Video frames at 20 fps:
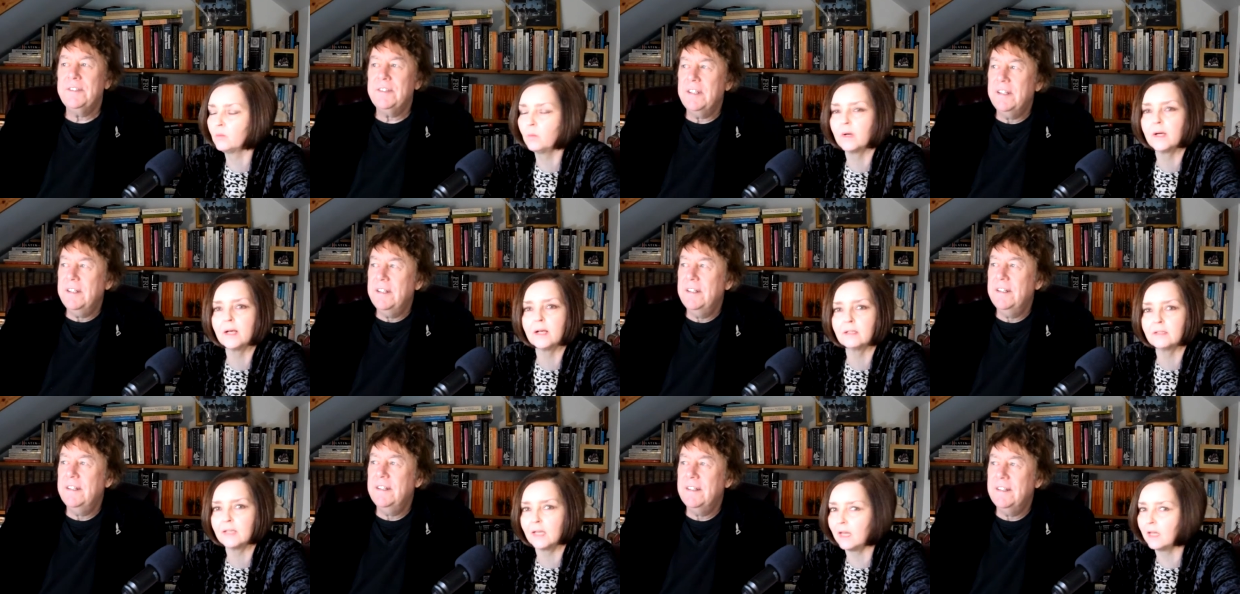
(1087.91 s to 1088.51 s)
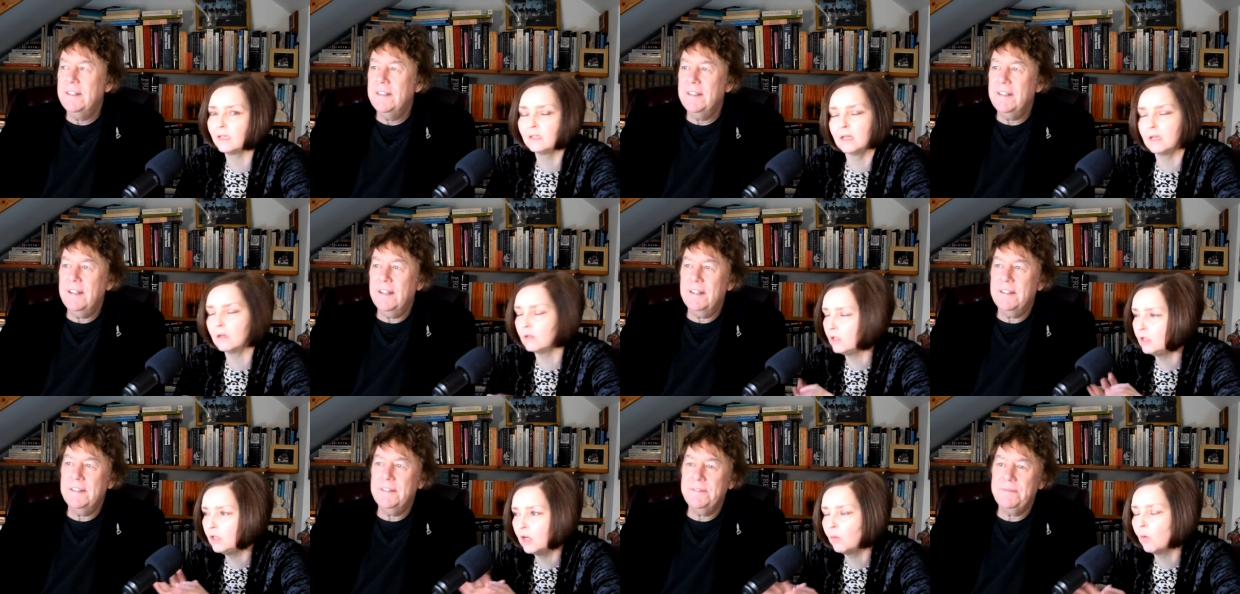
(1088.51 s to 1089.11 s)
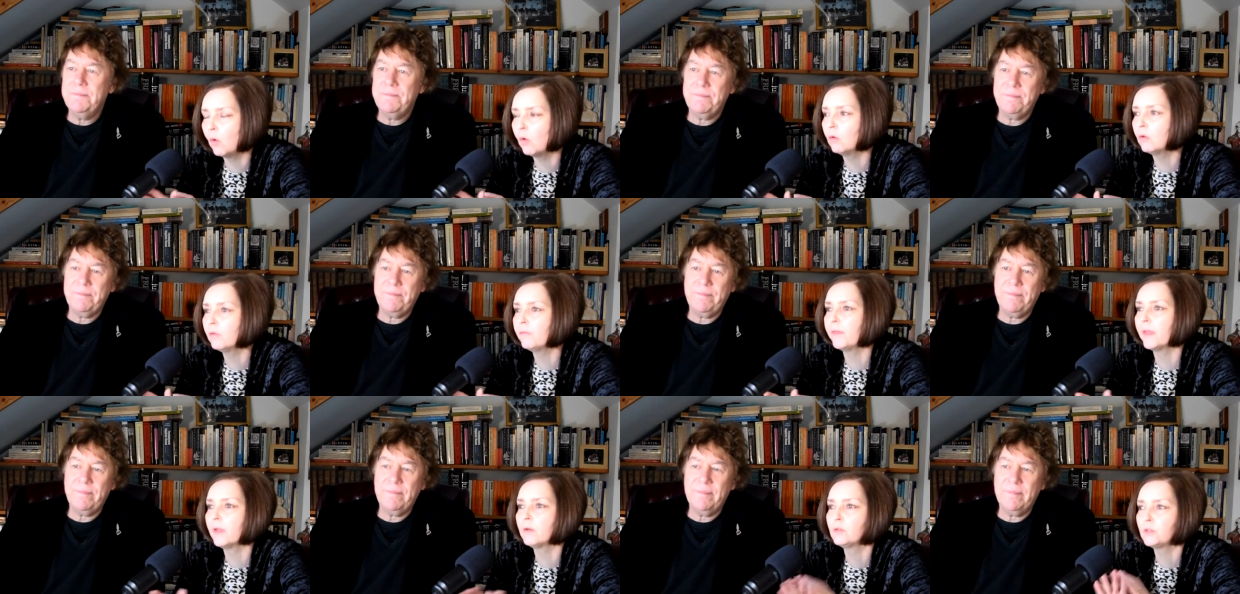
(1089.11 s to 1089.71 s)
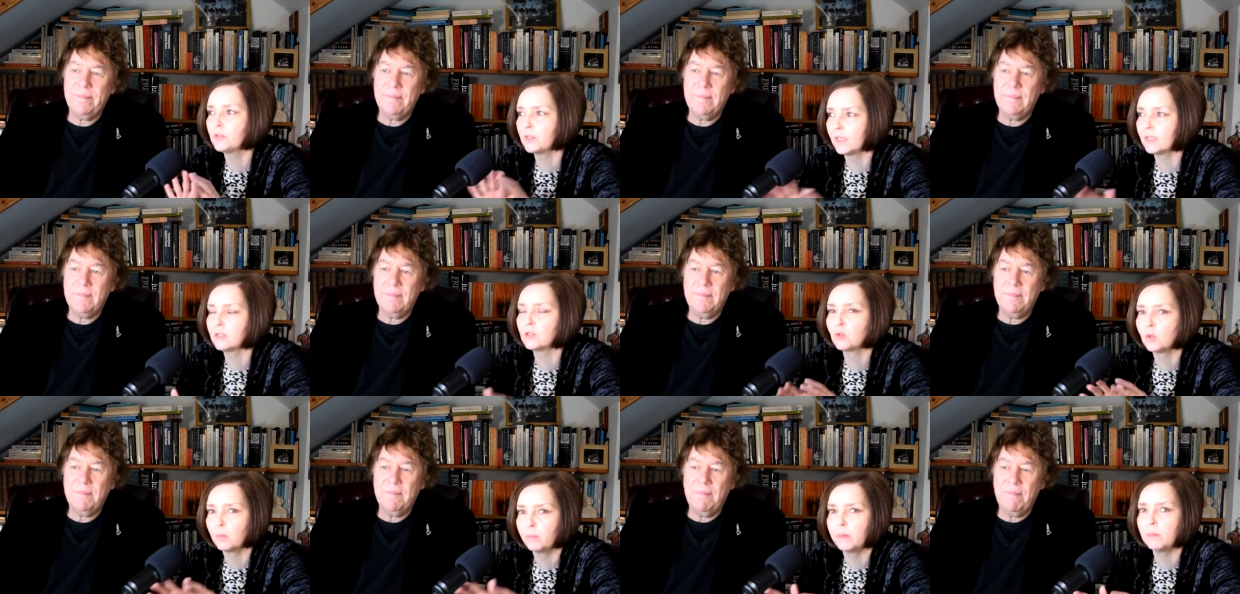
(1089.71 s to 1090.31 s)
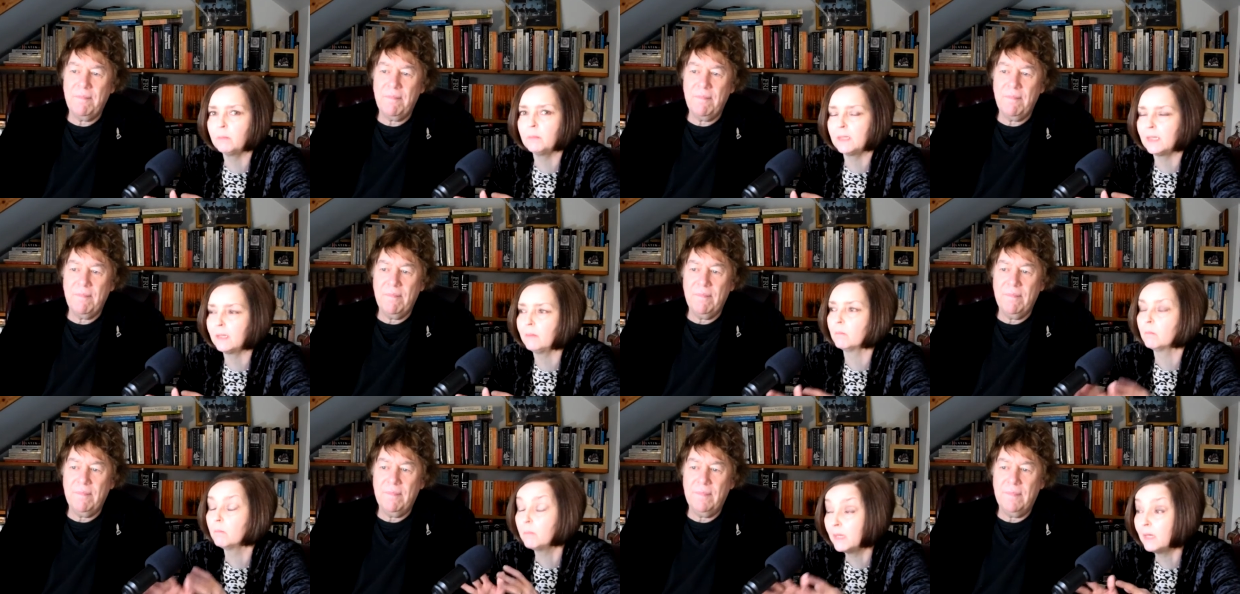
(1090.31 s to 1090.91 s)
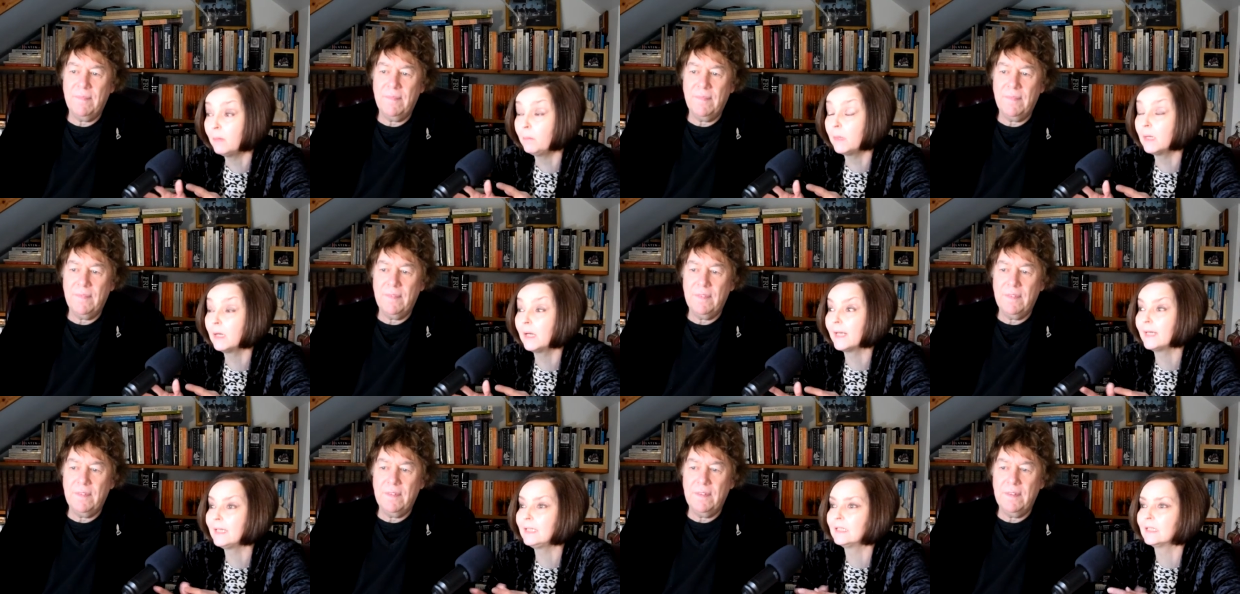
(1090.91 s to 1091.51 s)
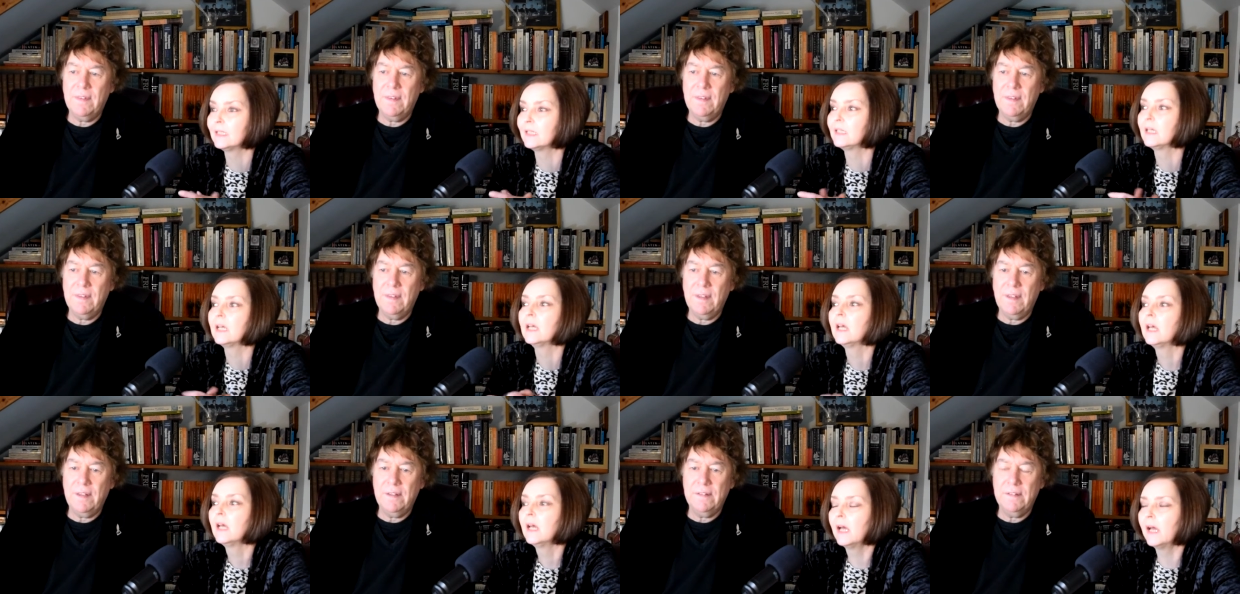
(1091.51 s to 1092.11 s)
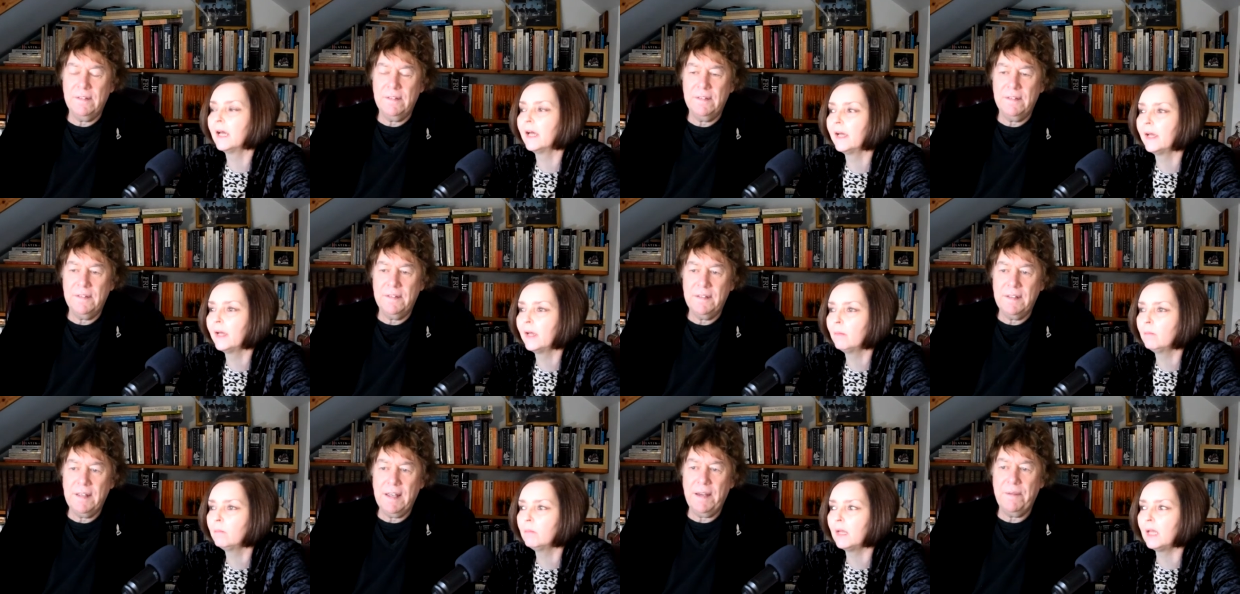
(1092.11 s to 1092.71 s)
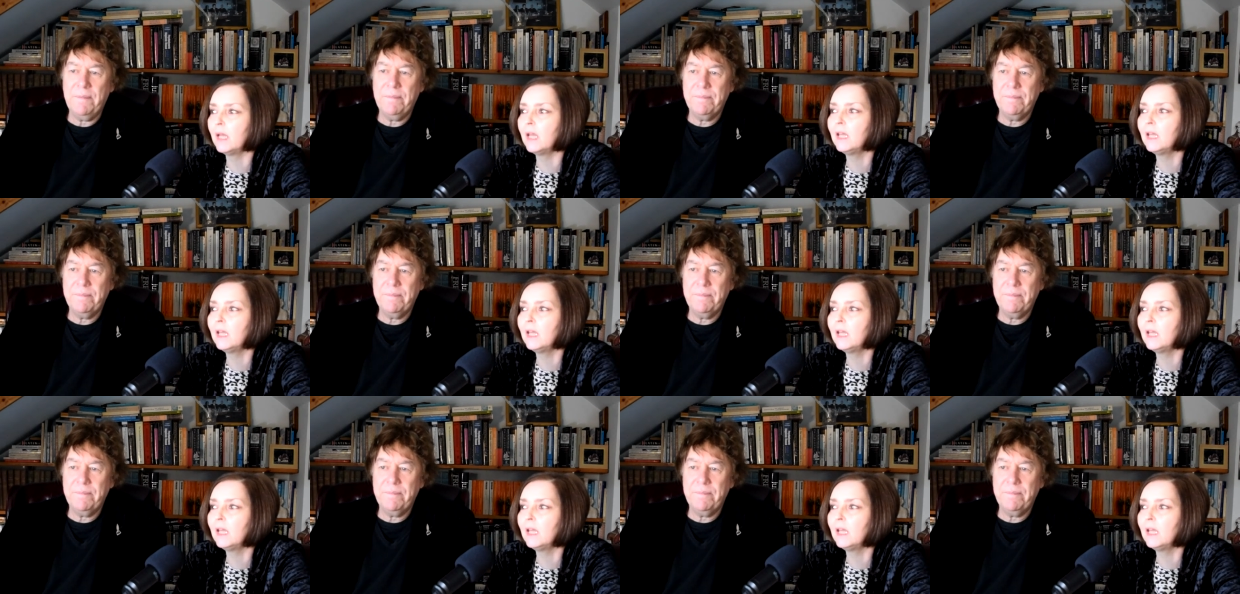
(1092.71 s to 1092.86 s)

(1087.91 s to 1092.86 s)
Speaker 1: world it, it, yeah. you know all of those things could be manipulated um, yeah.